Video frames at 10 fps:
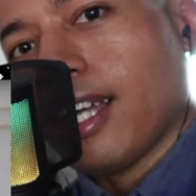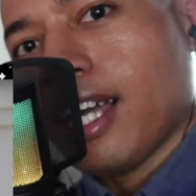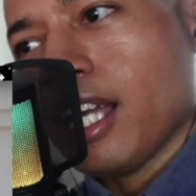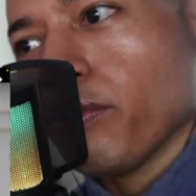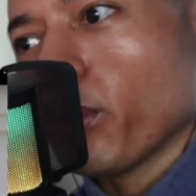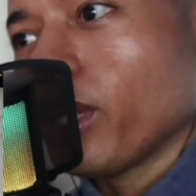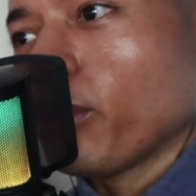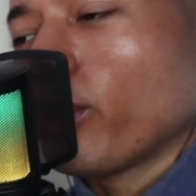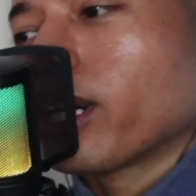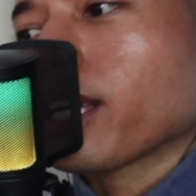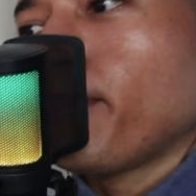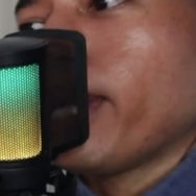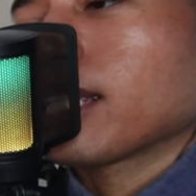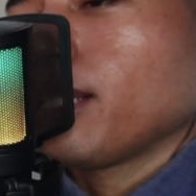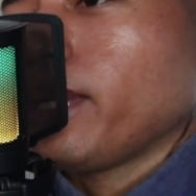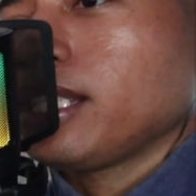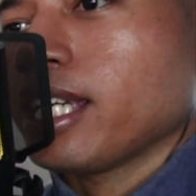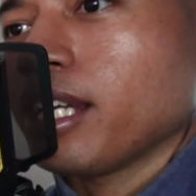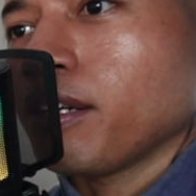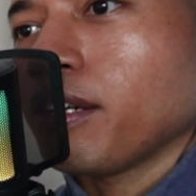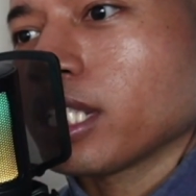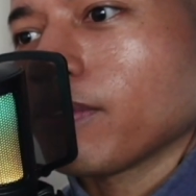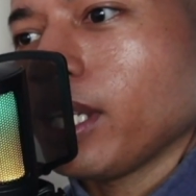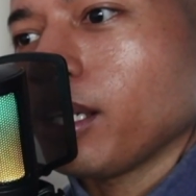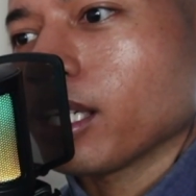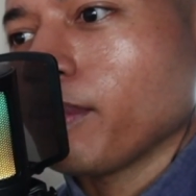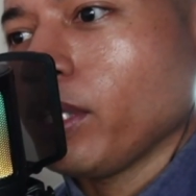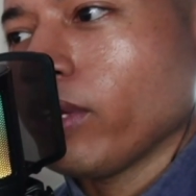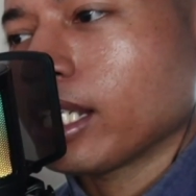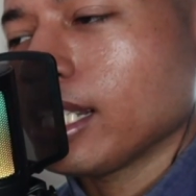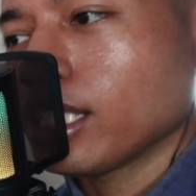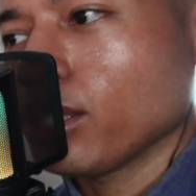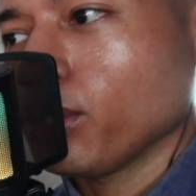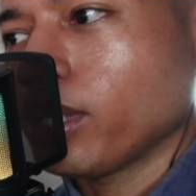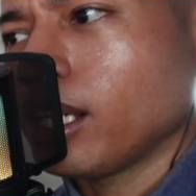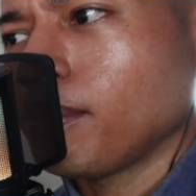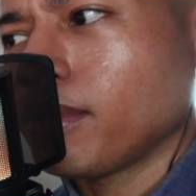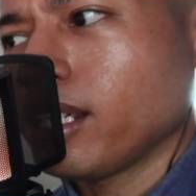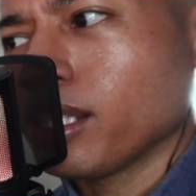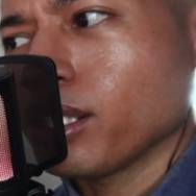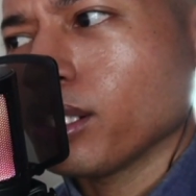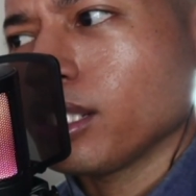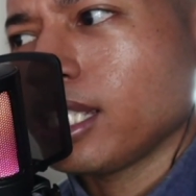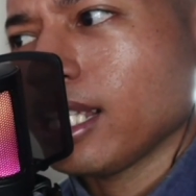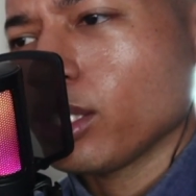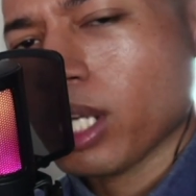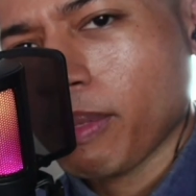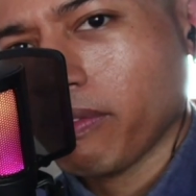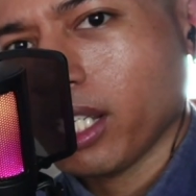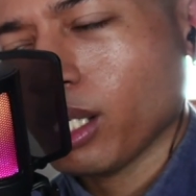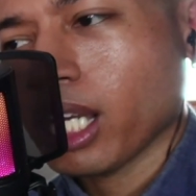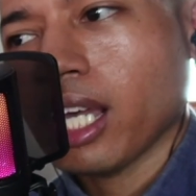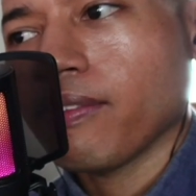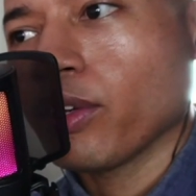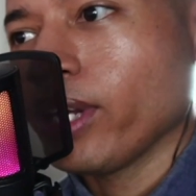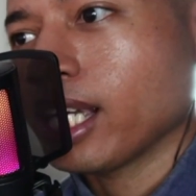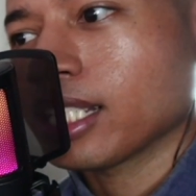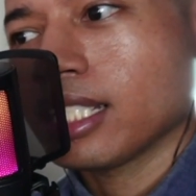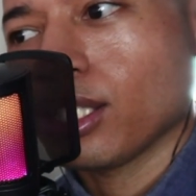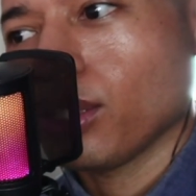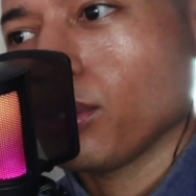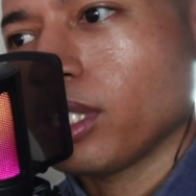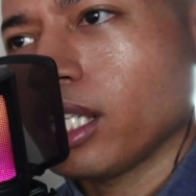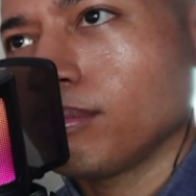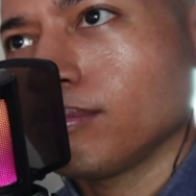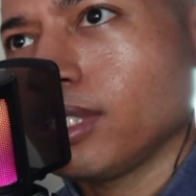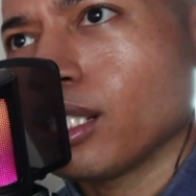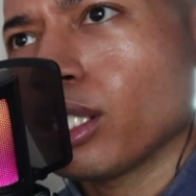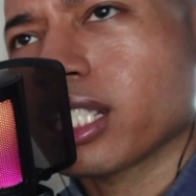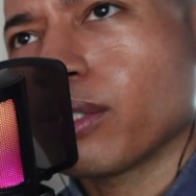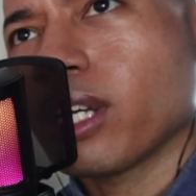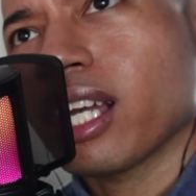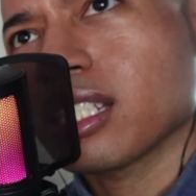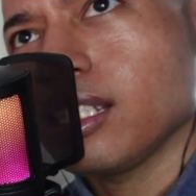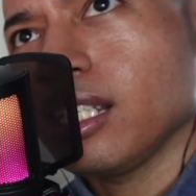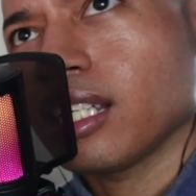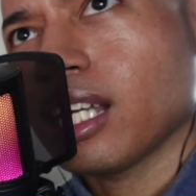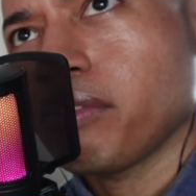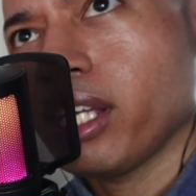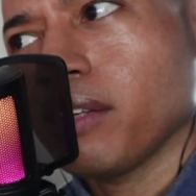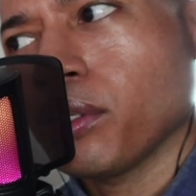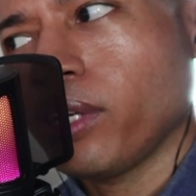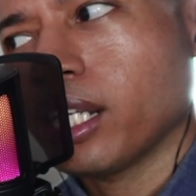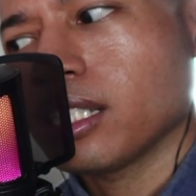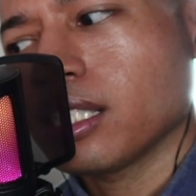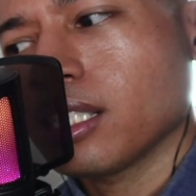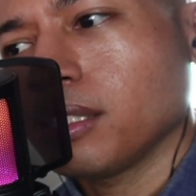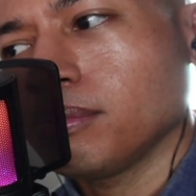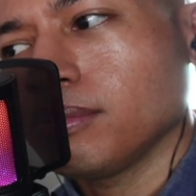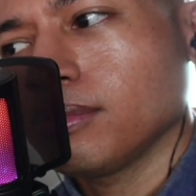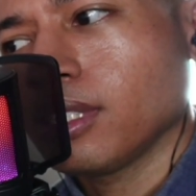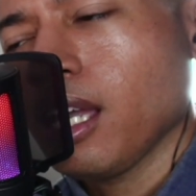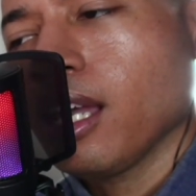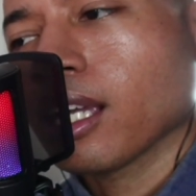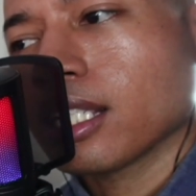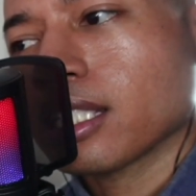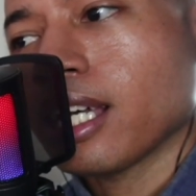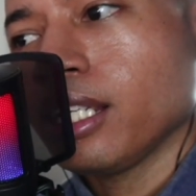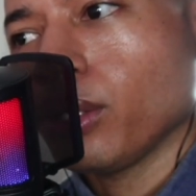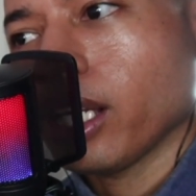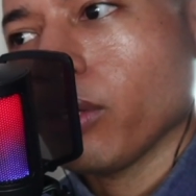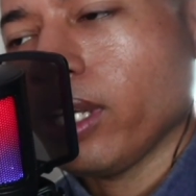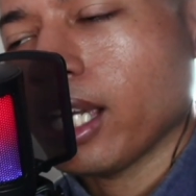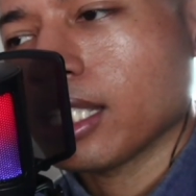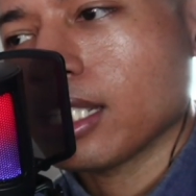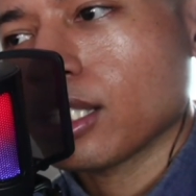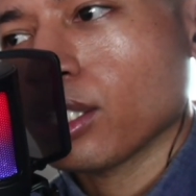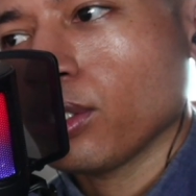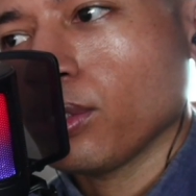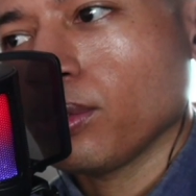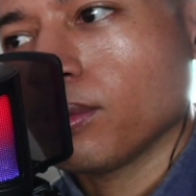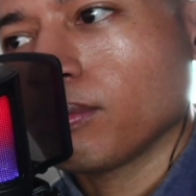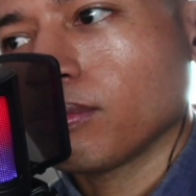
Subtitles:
Hi everyone, welcome back to my channel. For this video, I'm going to be reacting to another daily dropout video. I haven't reacted to them in a long time. Actually, have I ever reacted to them? Because I know I reacted to